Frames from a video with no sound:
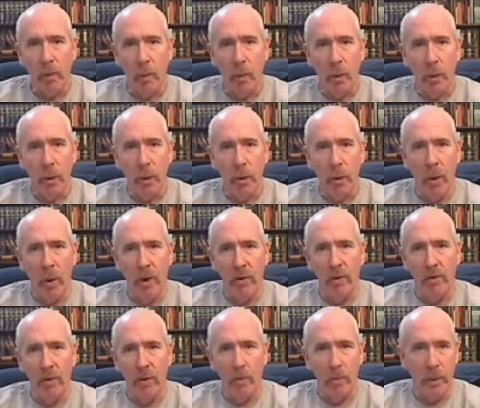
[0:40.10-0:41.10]
where you
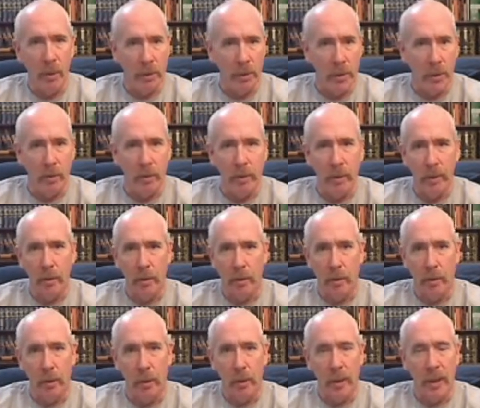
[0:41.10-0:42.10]
have basically
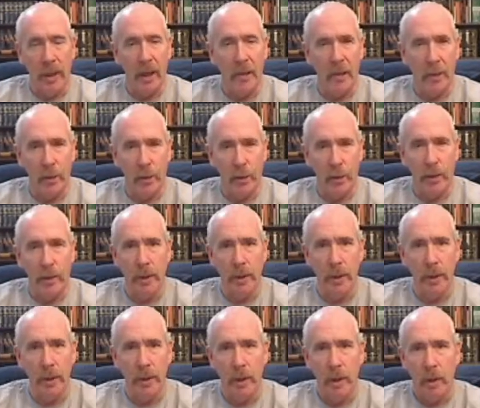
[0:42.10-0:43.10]
your account
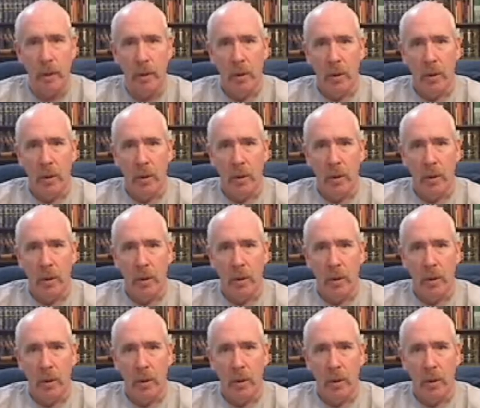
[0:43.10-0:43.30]
histories